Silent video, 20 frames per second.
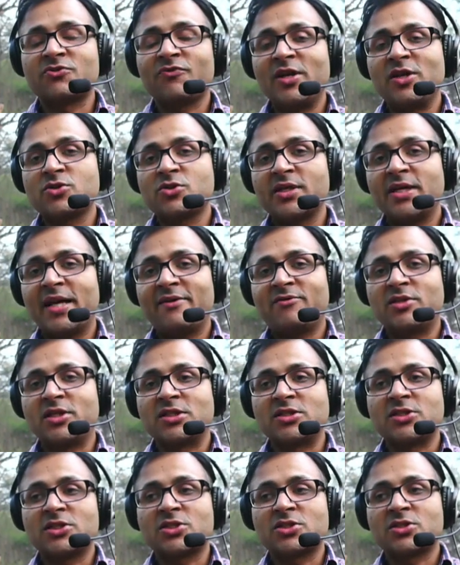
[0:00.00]
you say evidence,
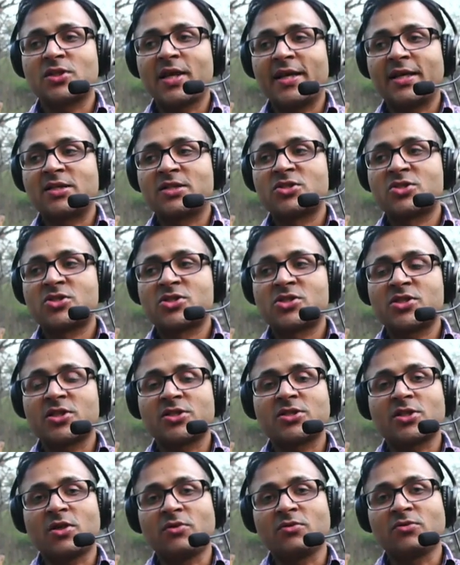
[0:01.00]
it's like s
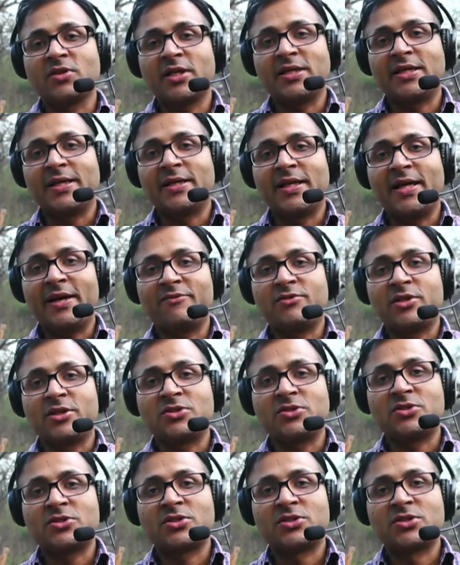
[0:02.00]
sound at the end.
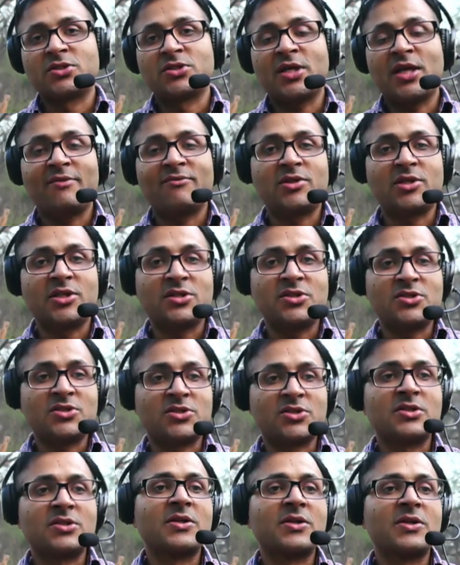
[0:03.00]
Evidence, evidence.
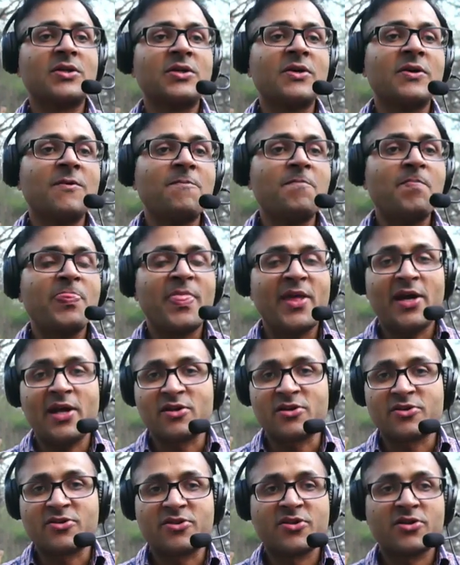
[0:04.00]
Health.